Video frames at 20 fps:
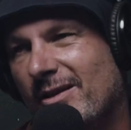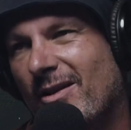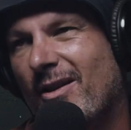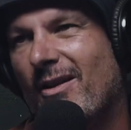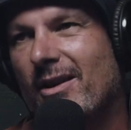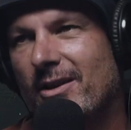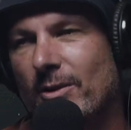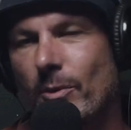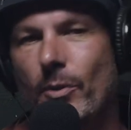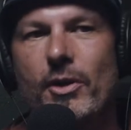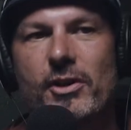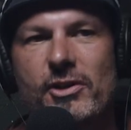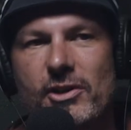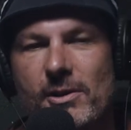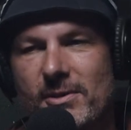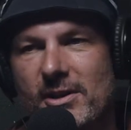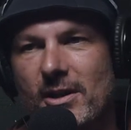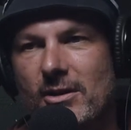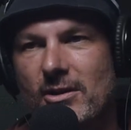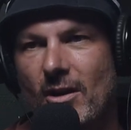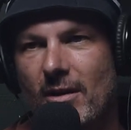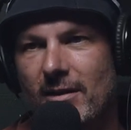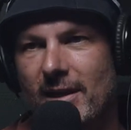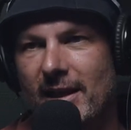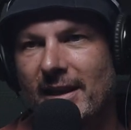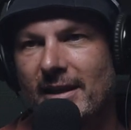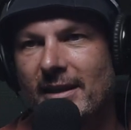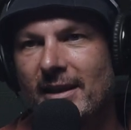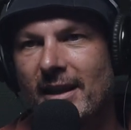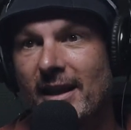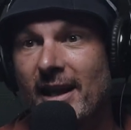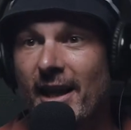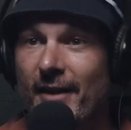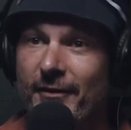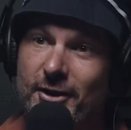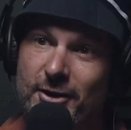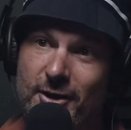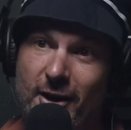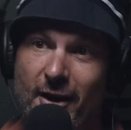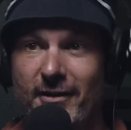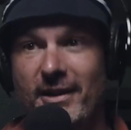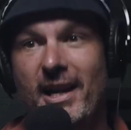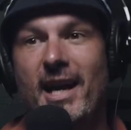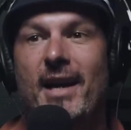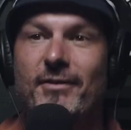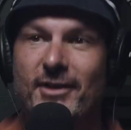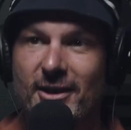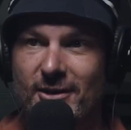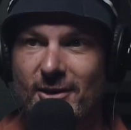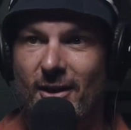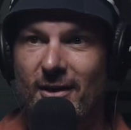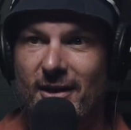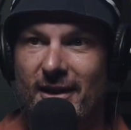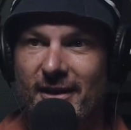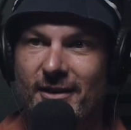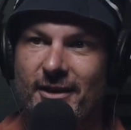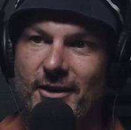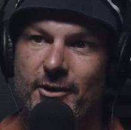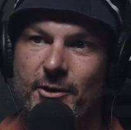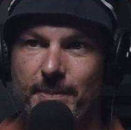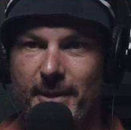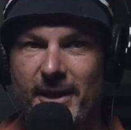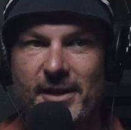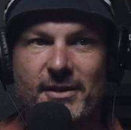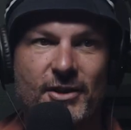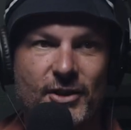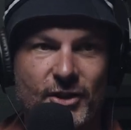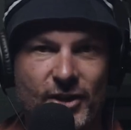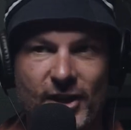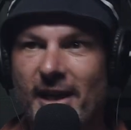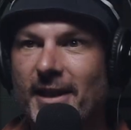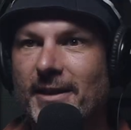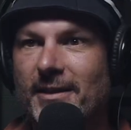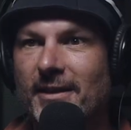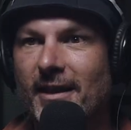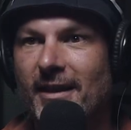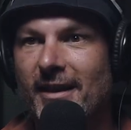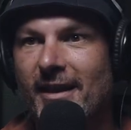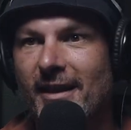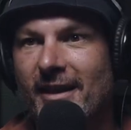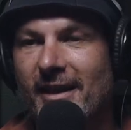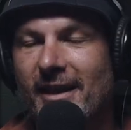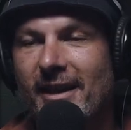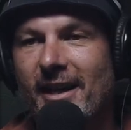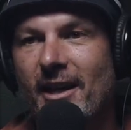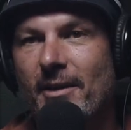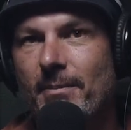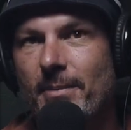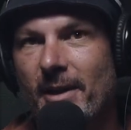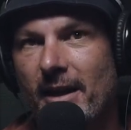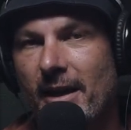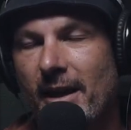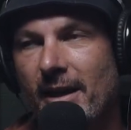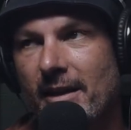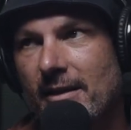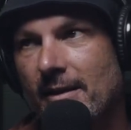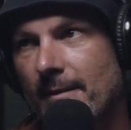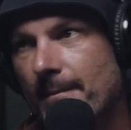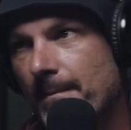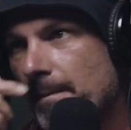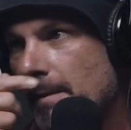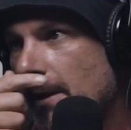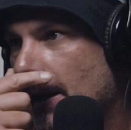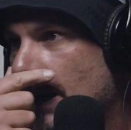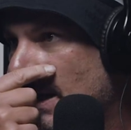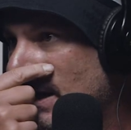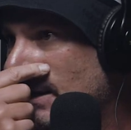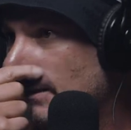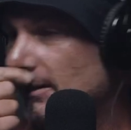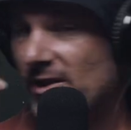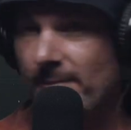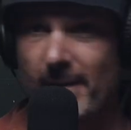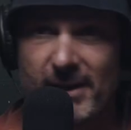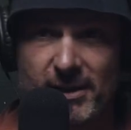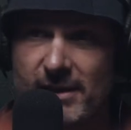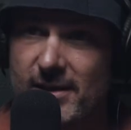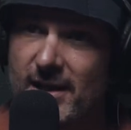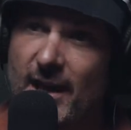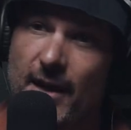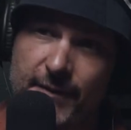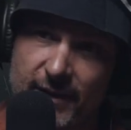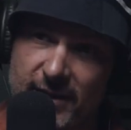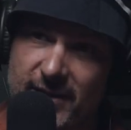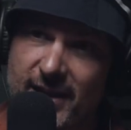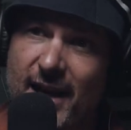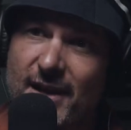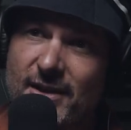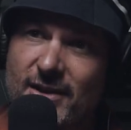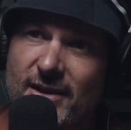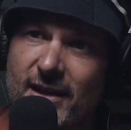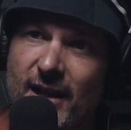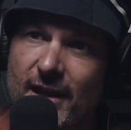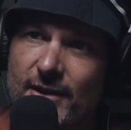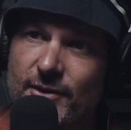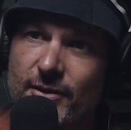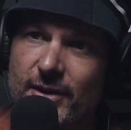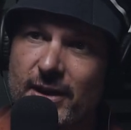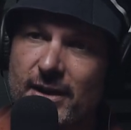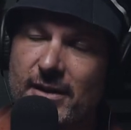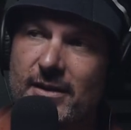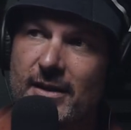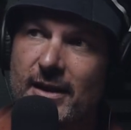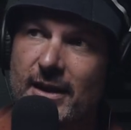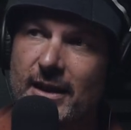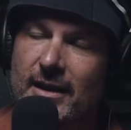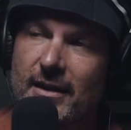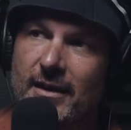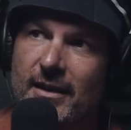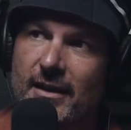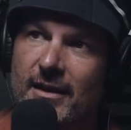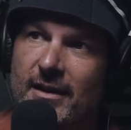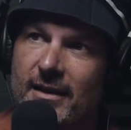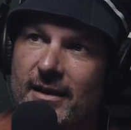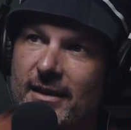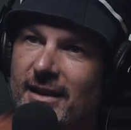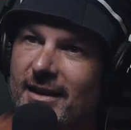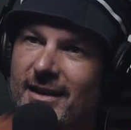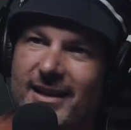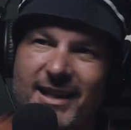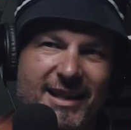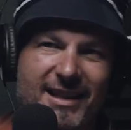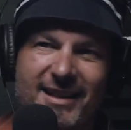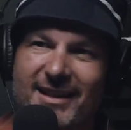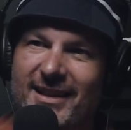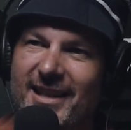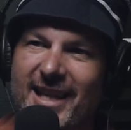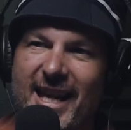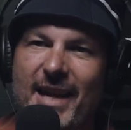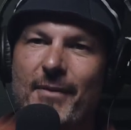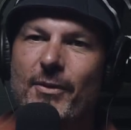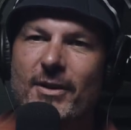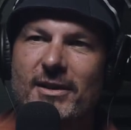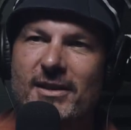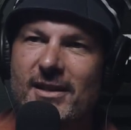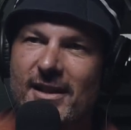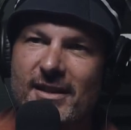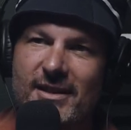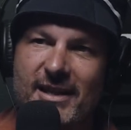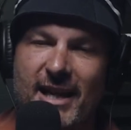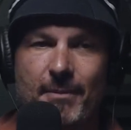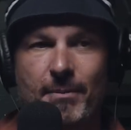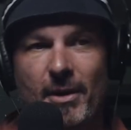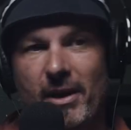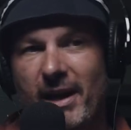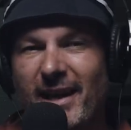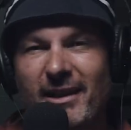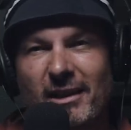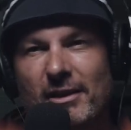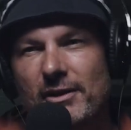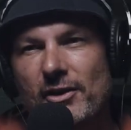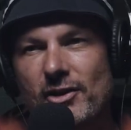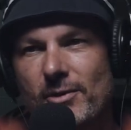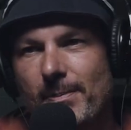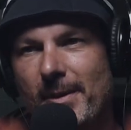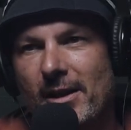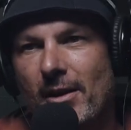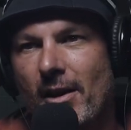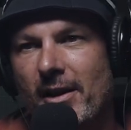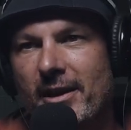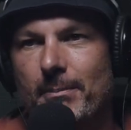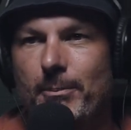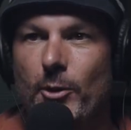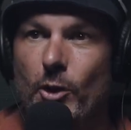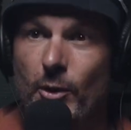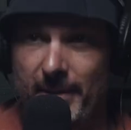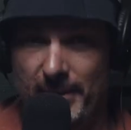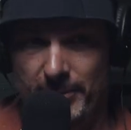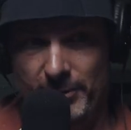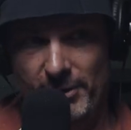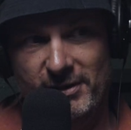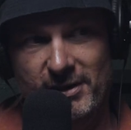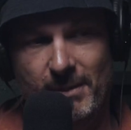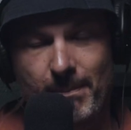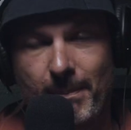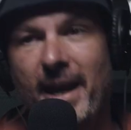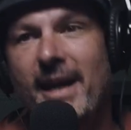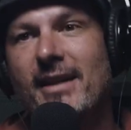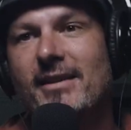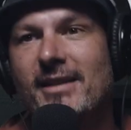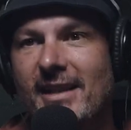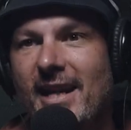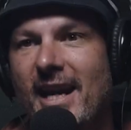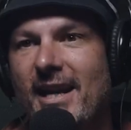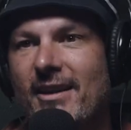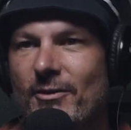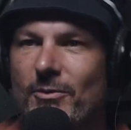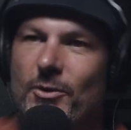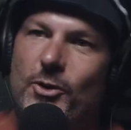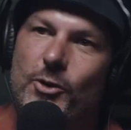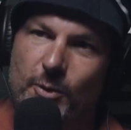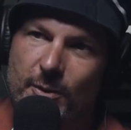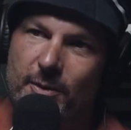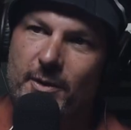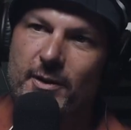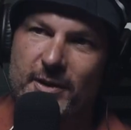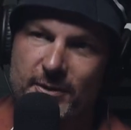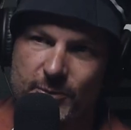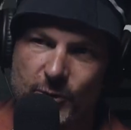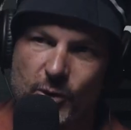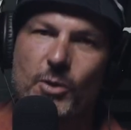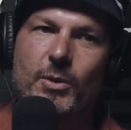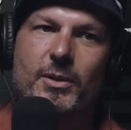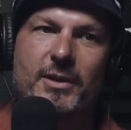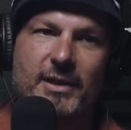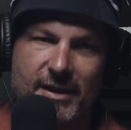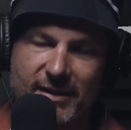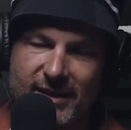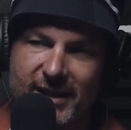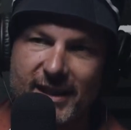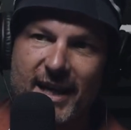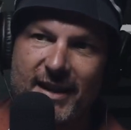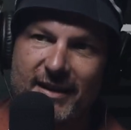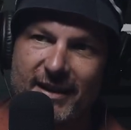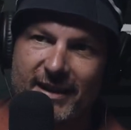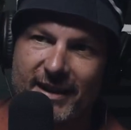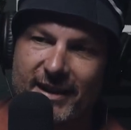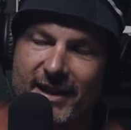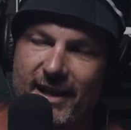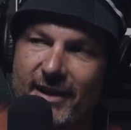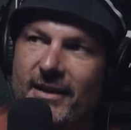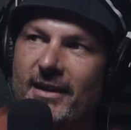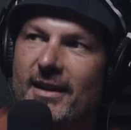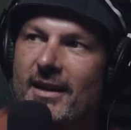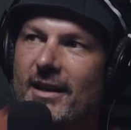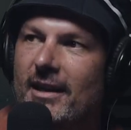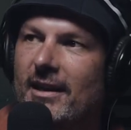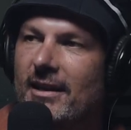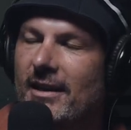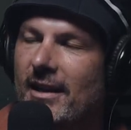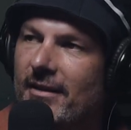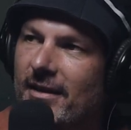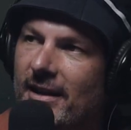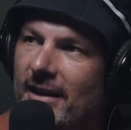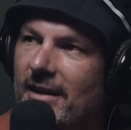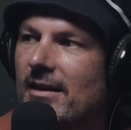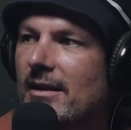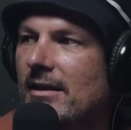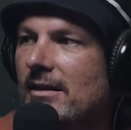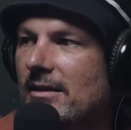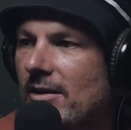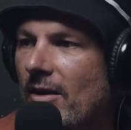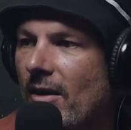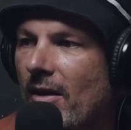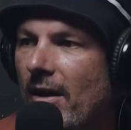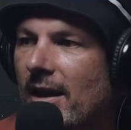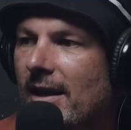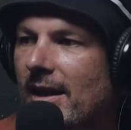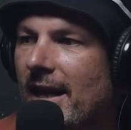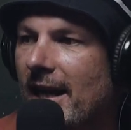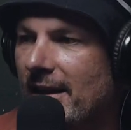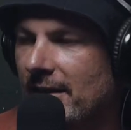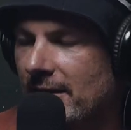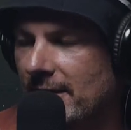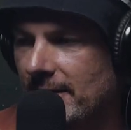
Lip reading: kind of worships the dollar. If you don't have the dollar, you're a piece of shit. Yeah. But and especially Southeast Asian countries, everyone's in the same boat. England used to be like it. Poor people used to band together and we're all in this together, And I think in Thailand,